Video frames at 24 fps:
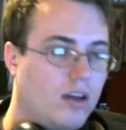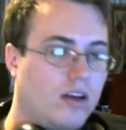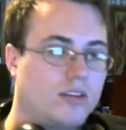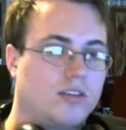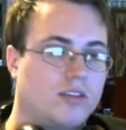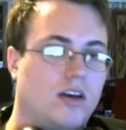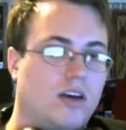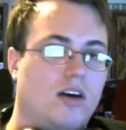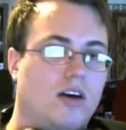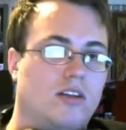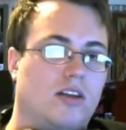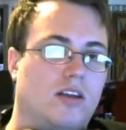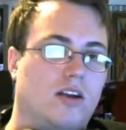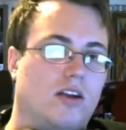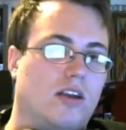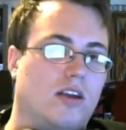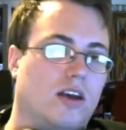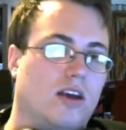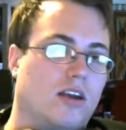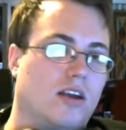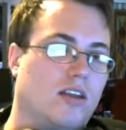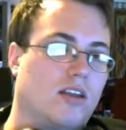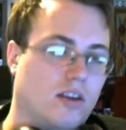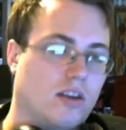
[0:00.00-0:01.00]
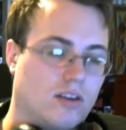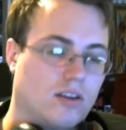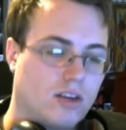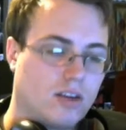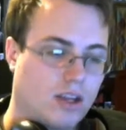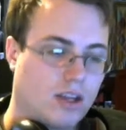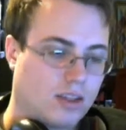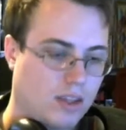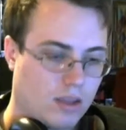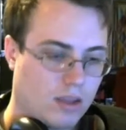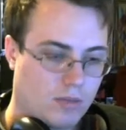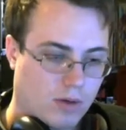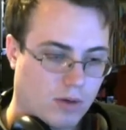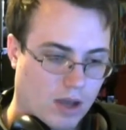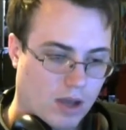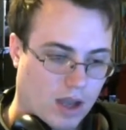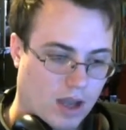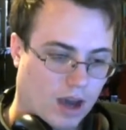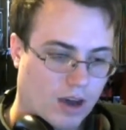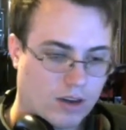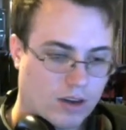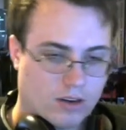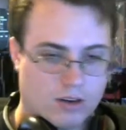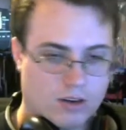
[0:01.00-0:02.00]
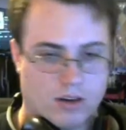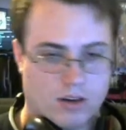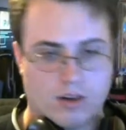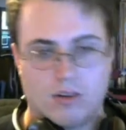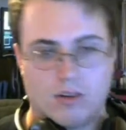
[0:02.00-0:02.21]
solitaire deck, you know, a deck that you play on your